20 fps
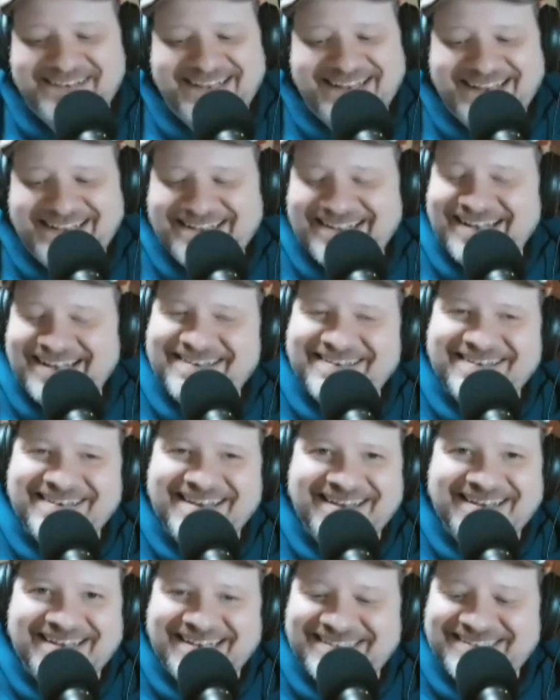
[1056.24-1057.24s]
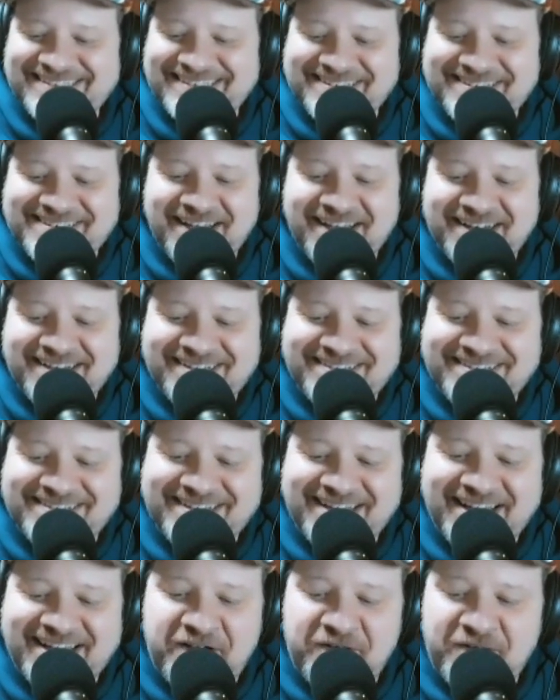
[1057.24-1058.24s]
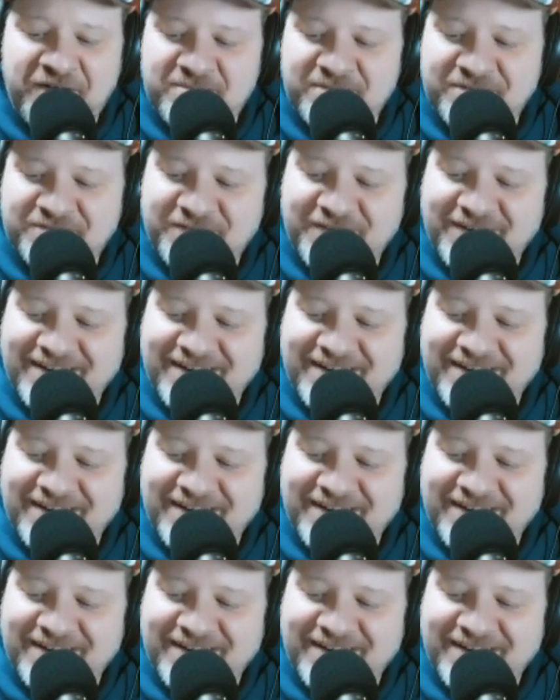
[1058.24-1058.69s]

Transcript: That's just not his style, I'm afraid.